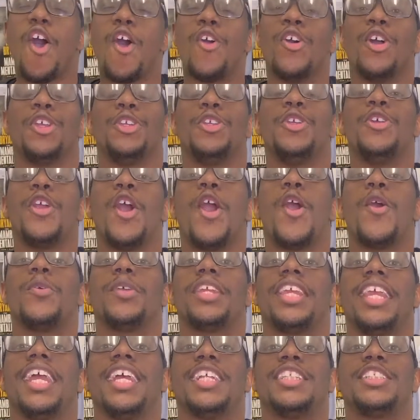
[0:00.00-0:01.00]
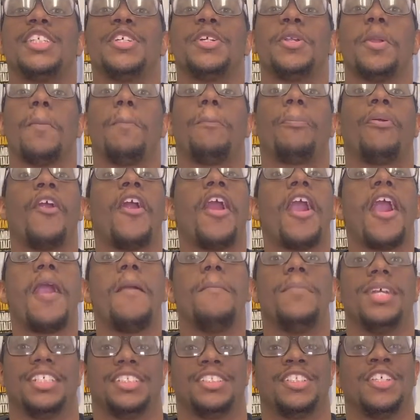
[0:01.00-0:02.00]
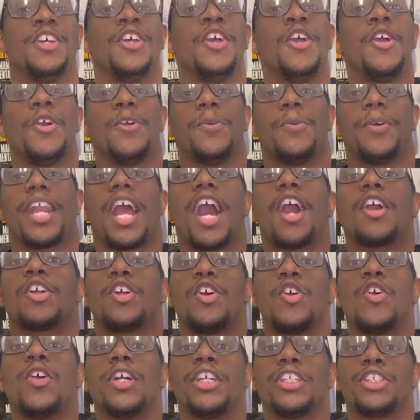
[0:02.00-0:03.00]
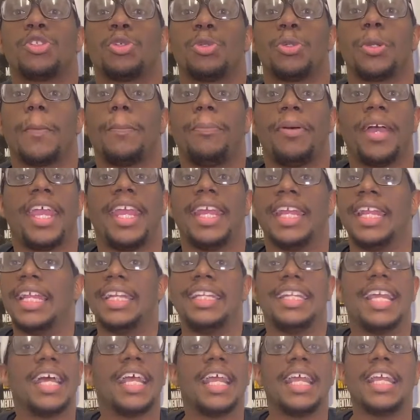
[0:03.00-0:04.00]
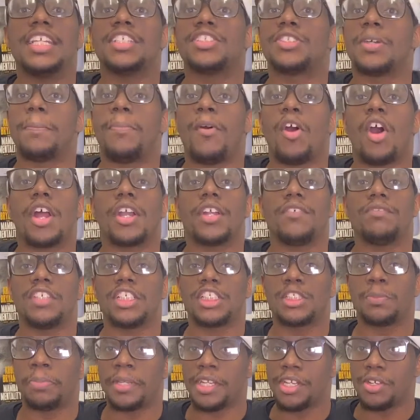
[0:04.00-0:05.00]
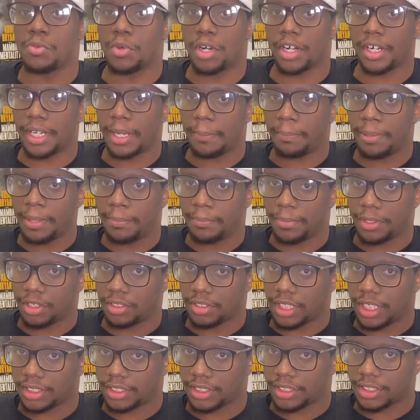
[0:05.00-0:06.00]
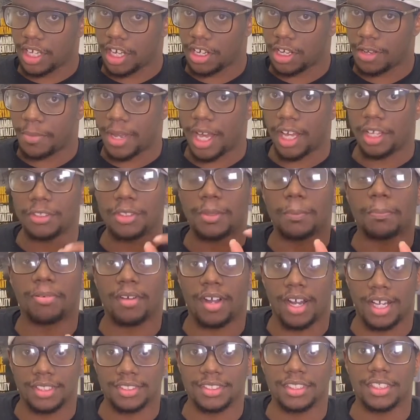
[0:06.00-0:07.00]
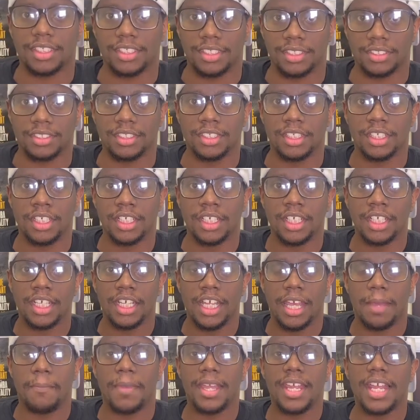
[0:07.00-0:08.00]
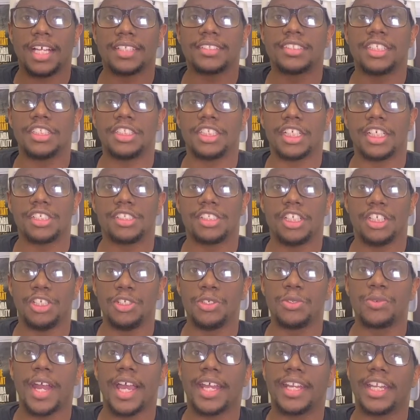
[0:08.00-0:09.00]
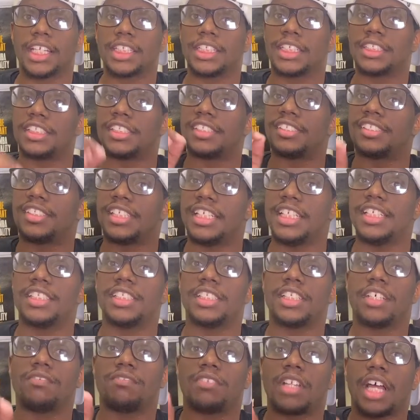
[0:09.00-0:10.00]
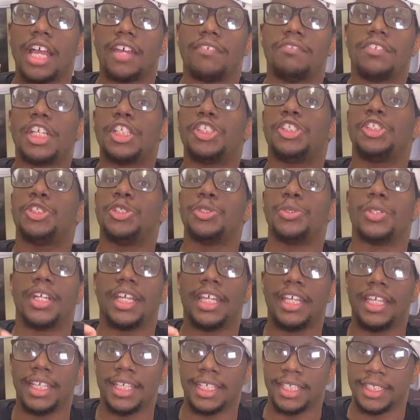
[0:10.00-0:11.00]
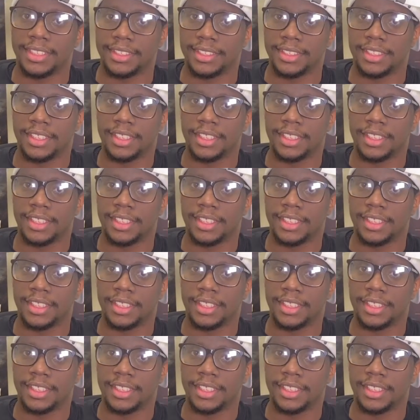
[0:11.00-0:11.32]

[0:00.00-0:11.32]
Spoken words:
You don't get to the promise without going through the pain. That is a part of this P word that people don't like to talk about, the process. And may I suggest to you right now that the season of life that you are in,